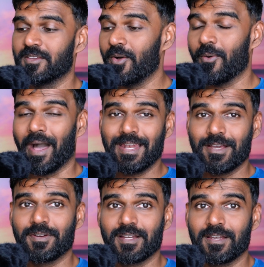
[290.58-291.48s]
You know, I
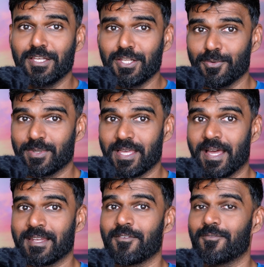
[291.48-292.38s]
never knew
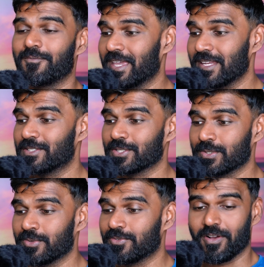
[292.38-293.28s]
that we can
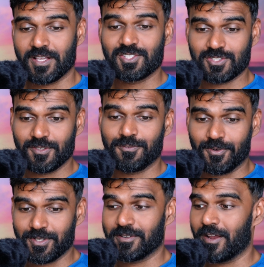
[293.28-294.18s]
do focus shift
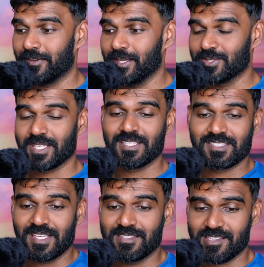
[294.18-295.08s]
photography using
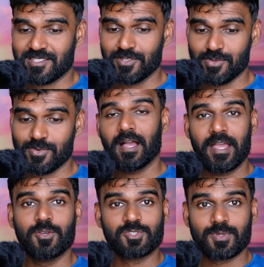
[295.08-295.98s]
Z6 II. I
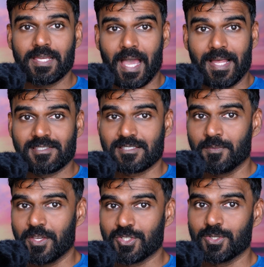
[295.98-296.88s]
usually had
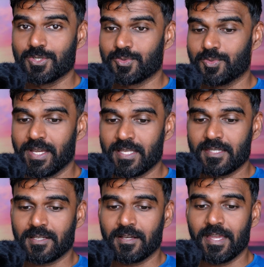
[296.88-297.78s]
some issues
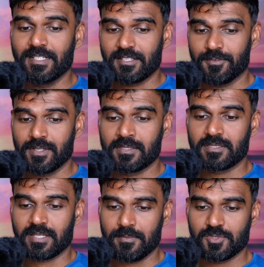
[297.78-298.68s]
with uh, interval
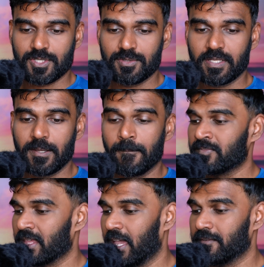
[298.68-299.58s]
time shooting.
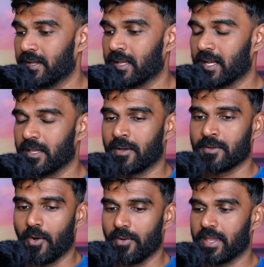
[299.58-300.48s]
If I click on
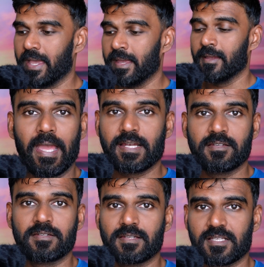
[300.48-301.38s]
OK, it
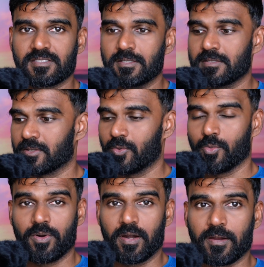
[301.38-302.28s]
doesn't
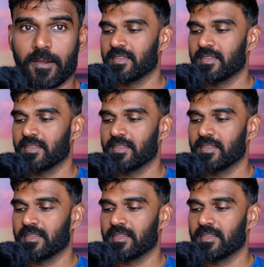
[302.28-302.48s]
work.